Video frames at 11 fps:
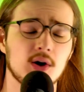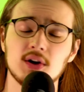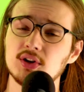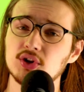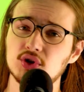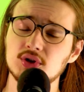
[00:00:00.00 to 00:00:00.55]

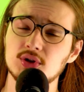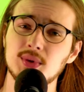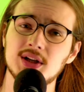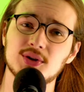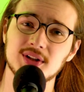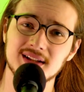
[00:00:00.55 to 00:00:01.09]
On a good
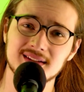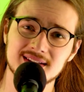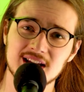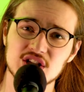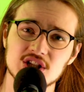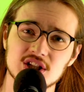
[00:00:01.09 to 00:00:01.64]
recording
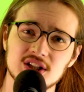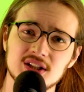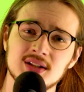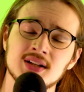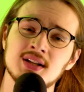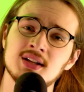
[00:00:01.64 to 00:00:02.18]

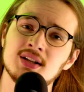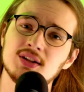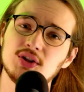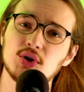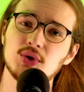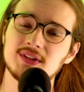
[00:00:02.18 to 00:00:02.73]
session,
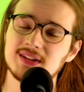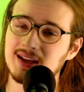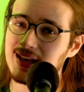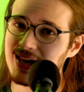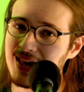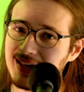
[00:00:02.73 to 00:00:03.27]
those
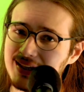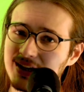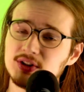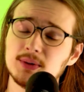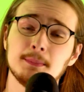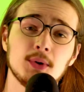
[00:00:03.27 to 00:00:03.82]

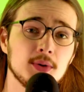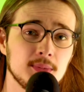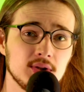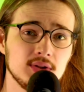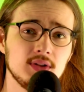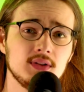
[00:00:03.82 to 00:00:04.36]
hangout
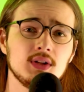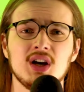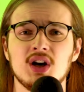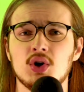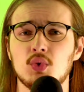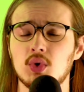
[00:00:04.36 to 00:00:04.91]
moments
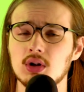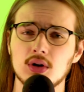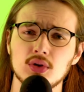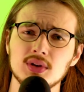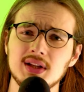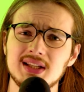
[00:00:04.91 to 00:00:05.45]
will
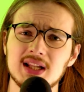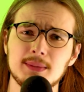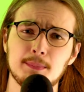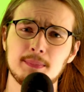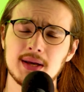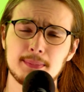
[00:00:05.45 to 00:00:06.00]
only
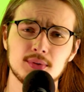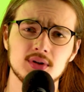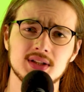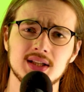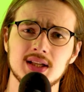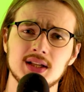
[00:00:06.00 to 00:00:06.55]
get
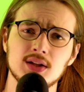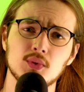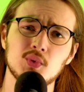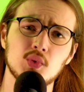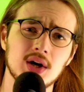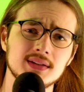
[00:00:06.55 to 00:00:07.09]
peppered
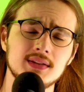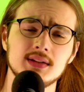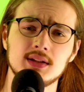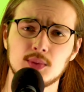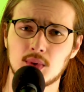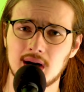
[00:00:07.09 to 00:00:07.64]
in once
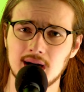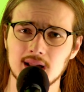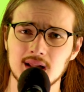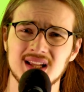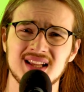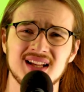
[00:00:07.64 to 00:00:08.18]
in a
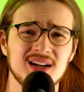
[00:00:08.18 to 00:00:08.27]
while